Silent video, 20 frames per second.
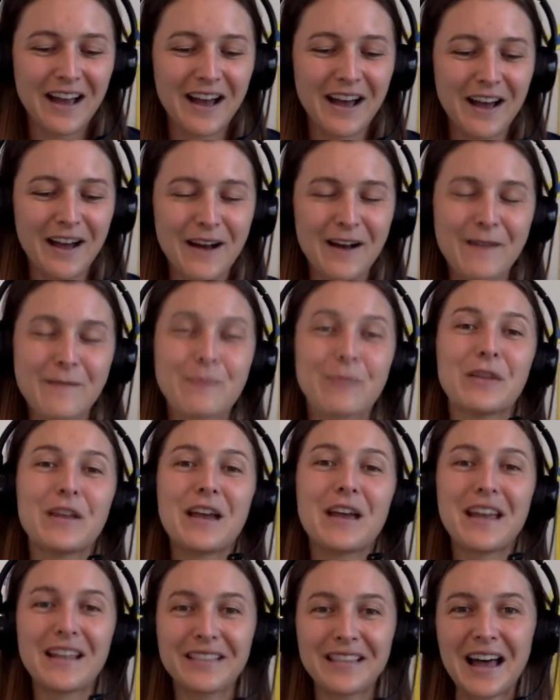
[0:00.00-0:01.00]
Uh,
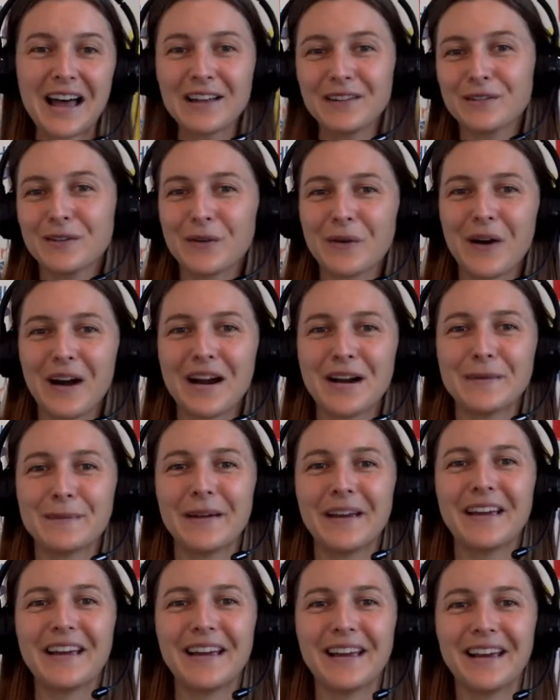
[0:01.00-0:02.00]
and last requirement